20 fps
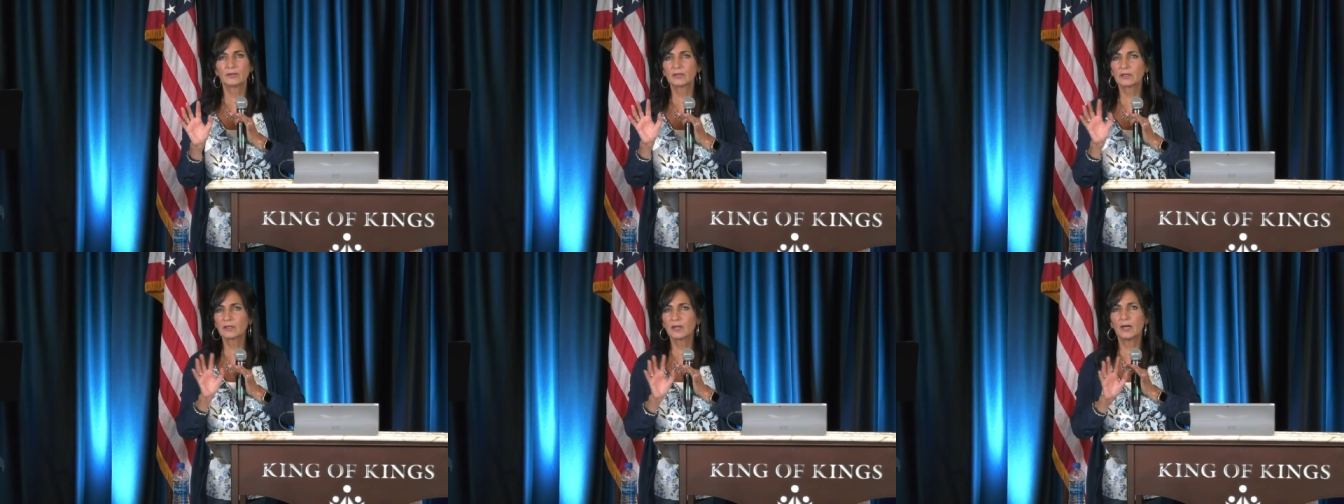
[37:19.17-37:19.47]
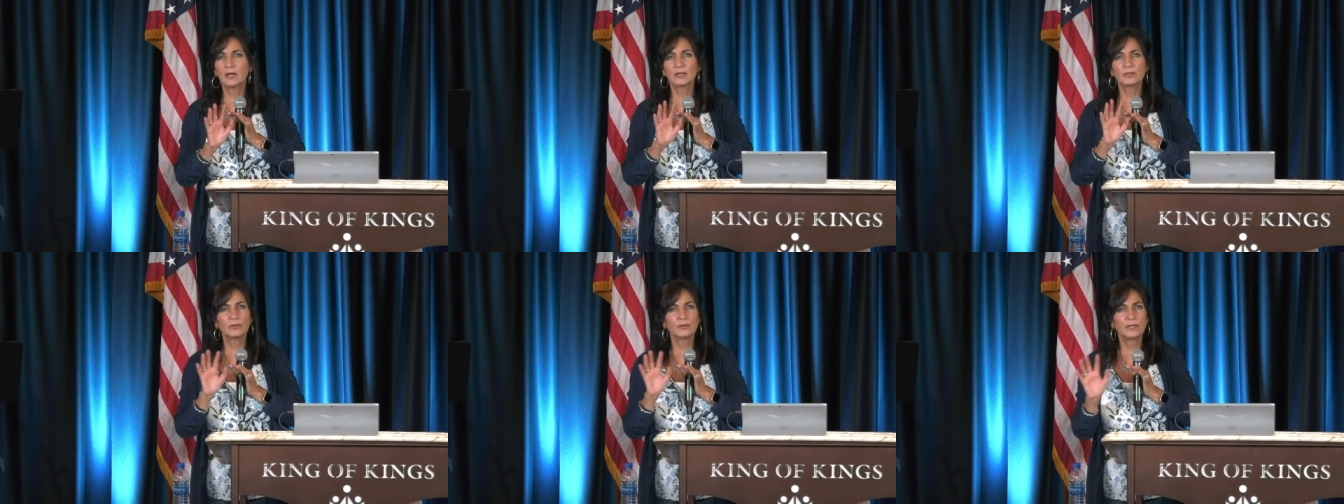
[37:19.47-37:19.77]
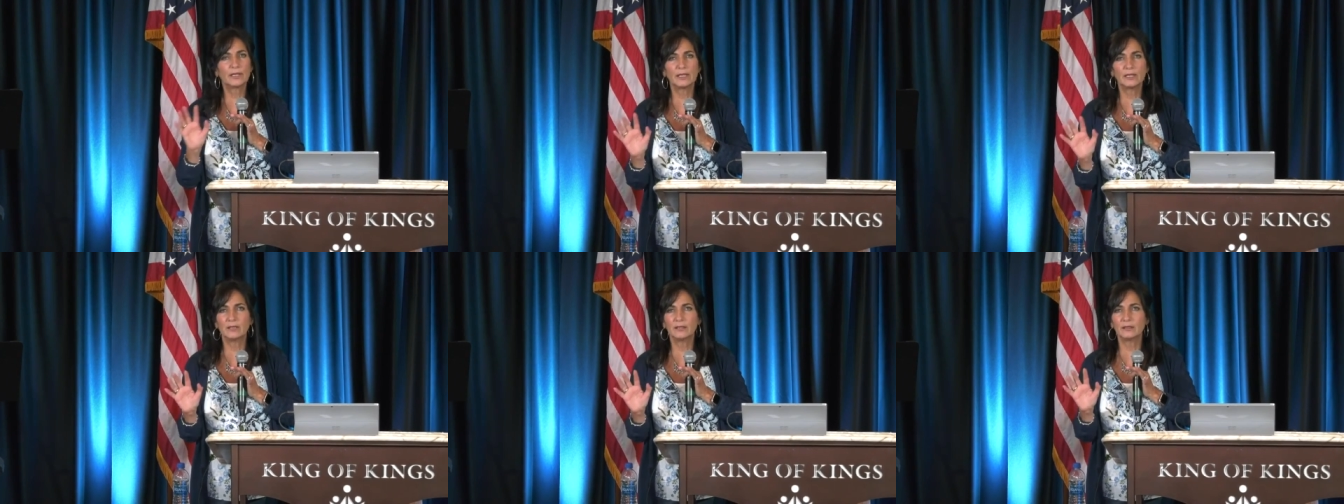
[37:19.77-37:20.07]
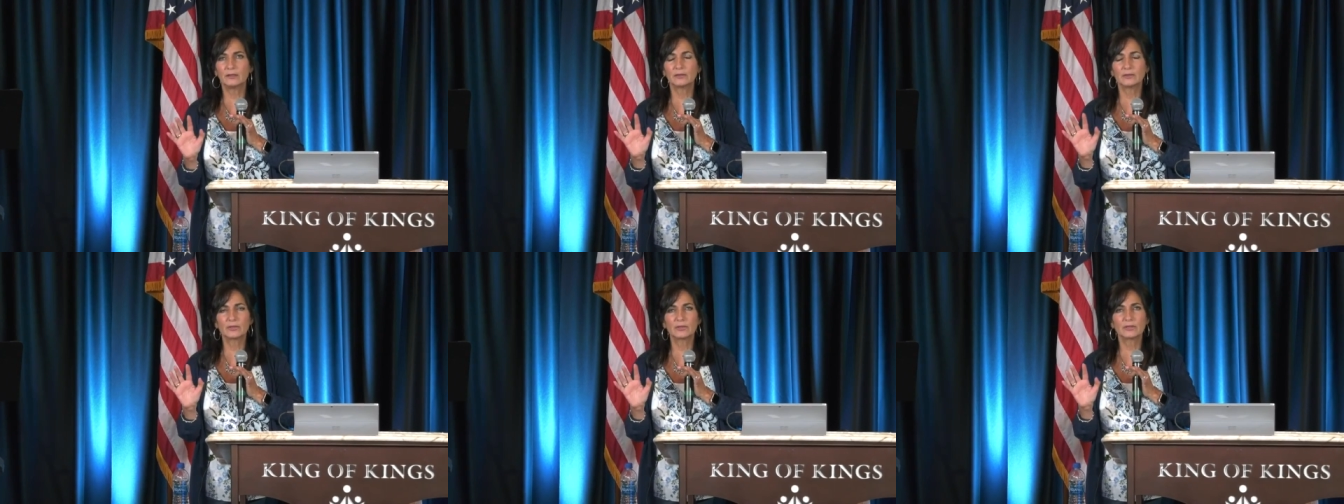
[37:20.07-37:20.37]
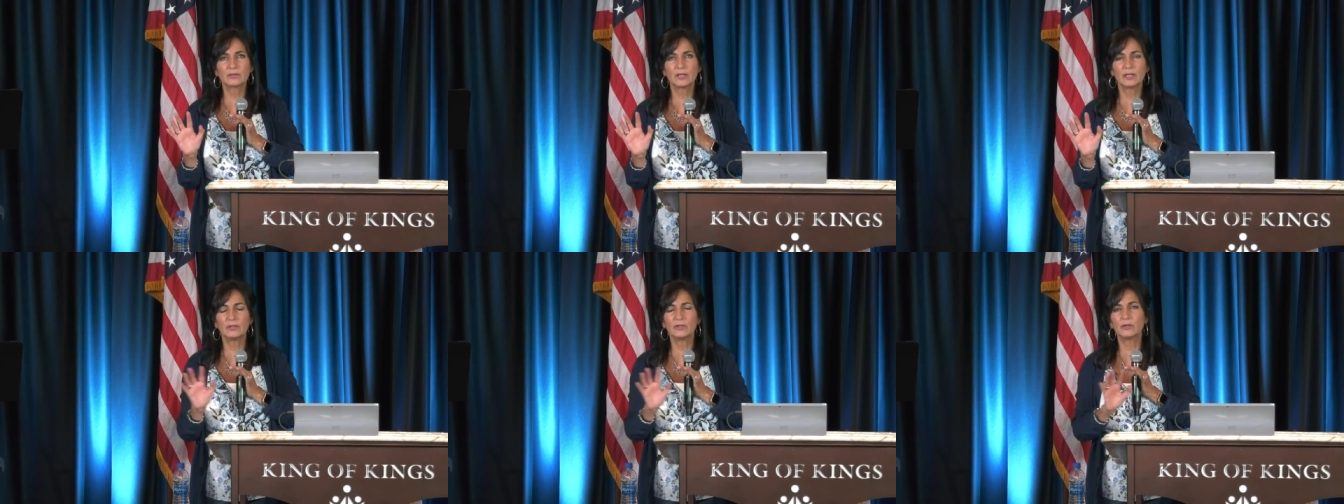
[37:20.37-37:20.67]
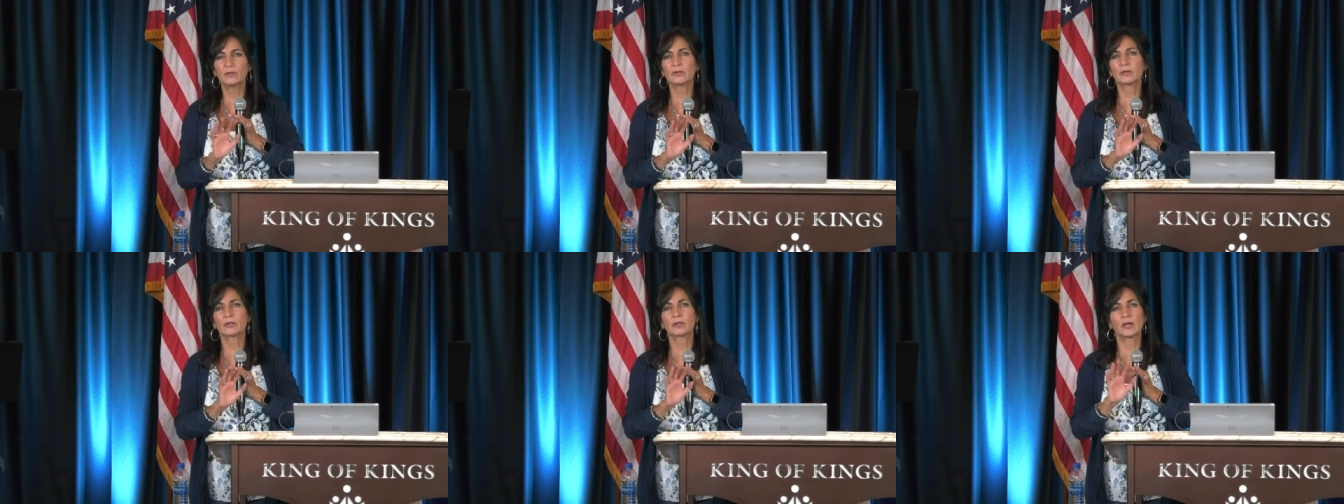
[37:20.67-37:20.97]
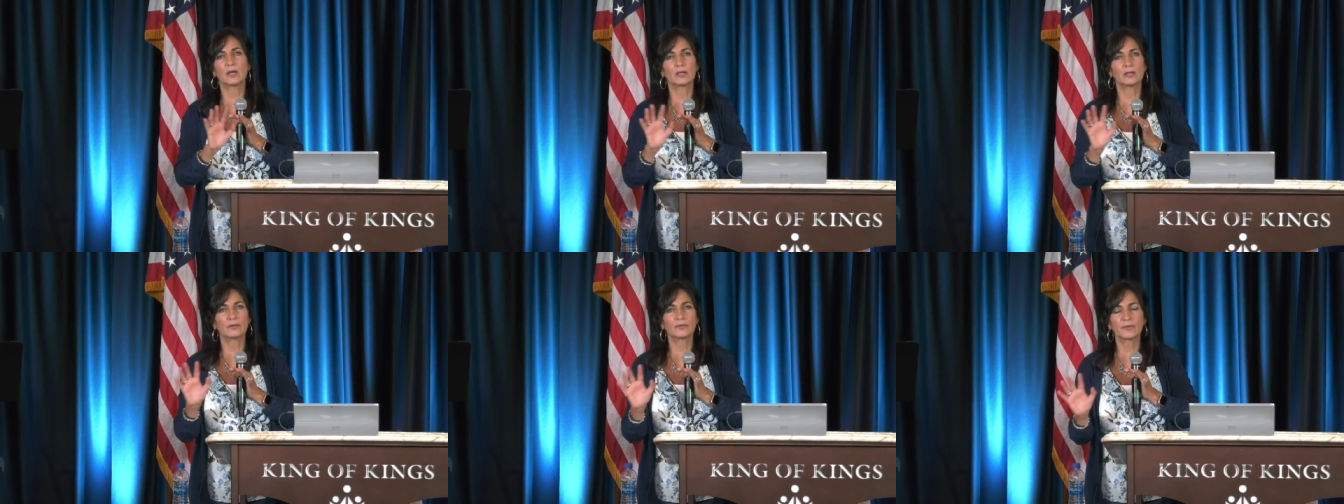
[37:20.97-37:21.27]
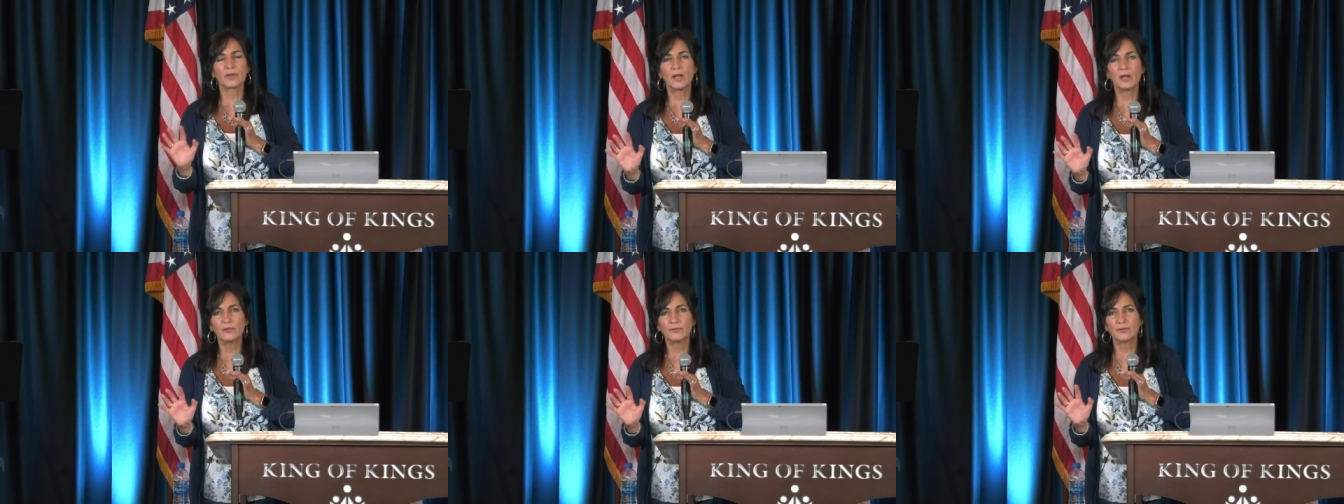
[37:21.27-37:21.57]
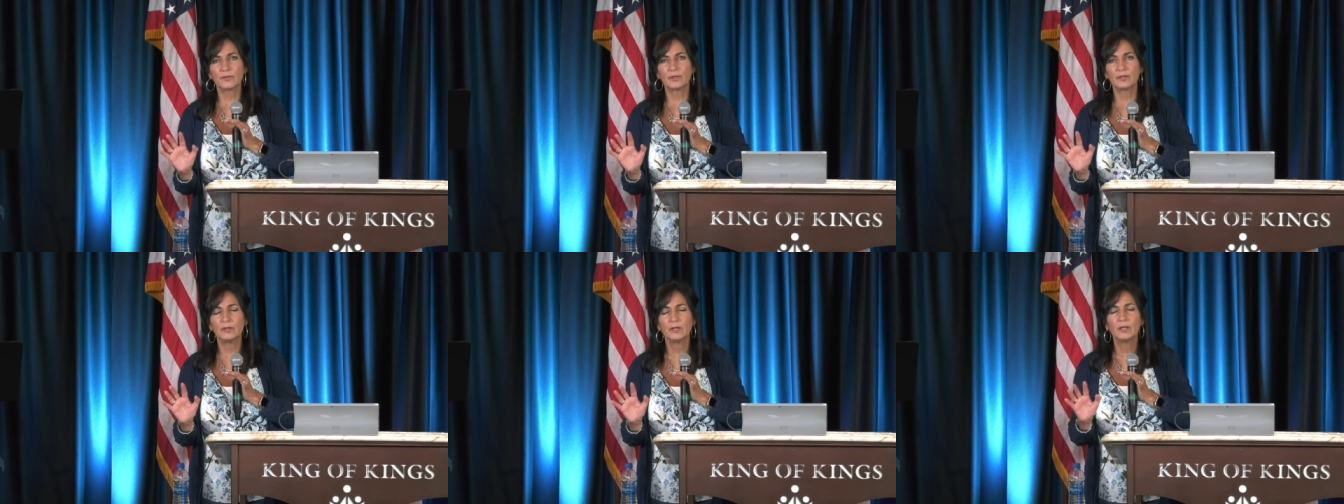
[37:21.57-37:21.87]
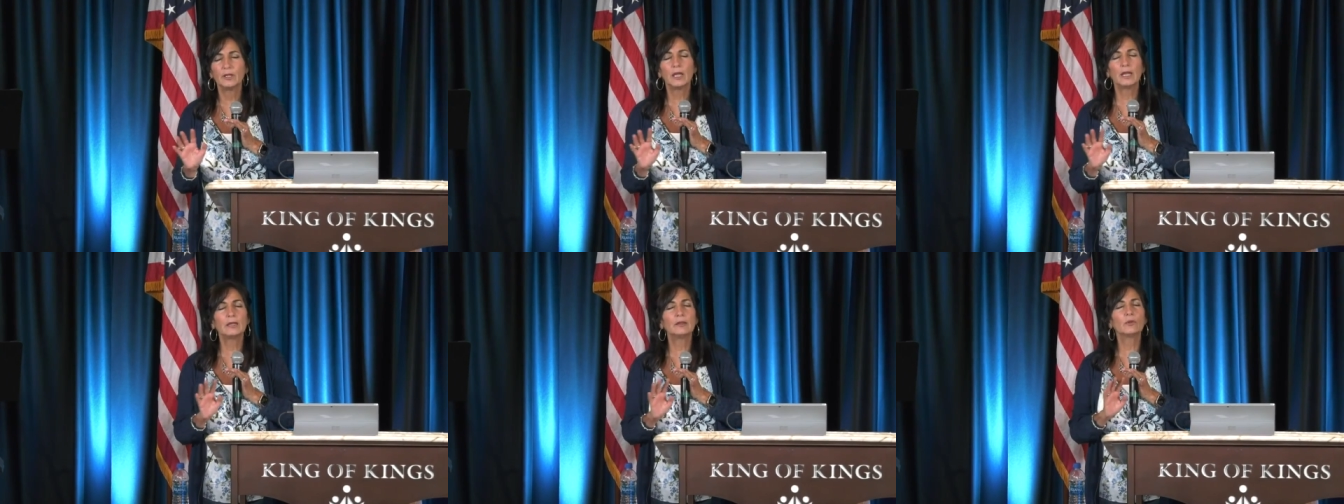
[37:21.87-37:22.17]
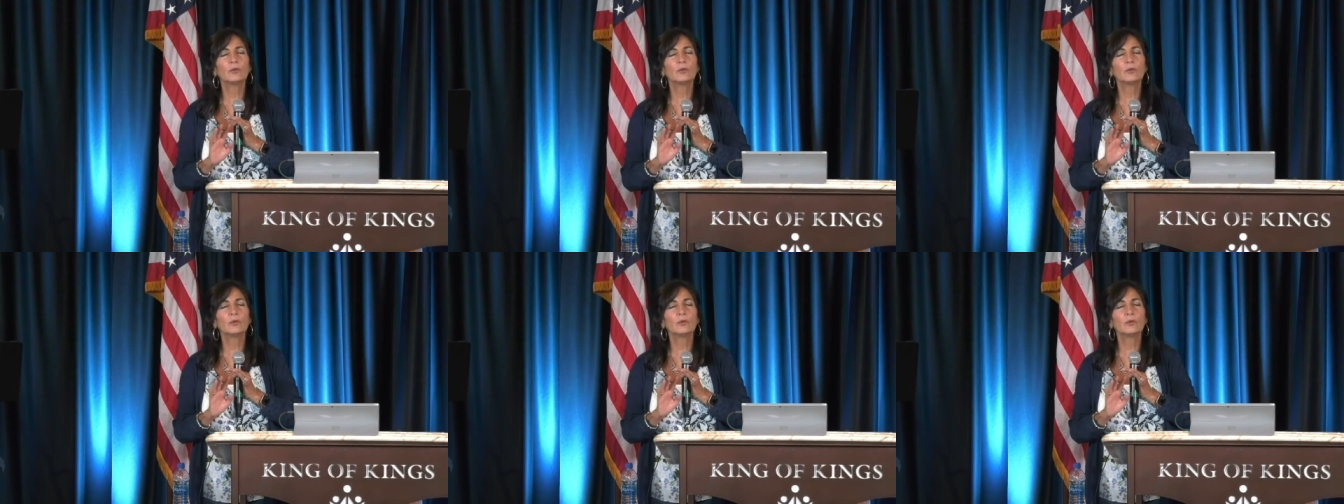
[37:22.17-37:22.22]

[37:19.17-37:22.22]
You're the God who heals, and you're the God of comfort.